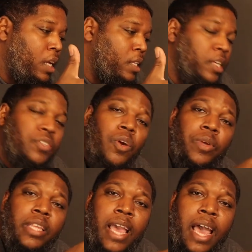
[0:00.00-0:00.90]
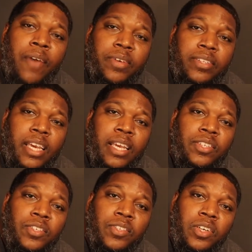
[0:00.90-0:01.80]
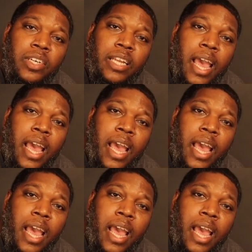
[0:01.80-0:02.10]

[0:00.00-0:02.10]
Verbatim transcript: these are really advantageous and good to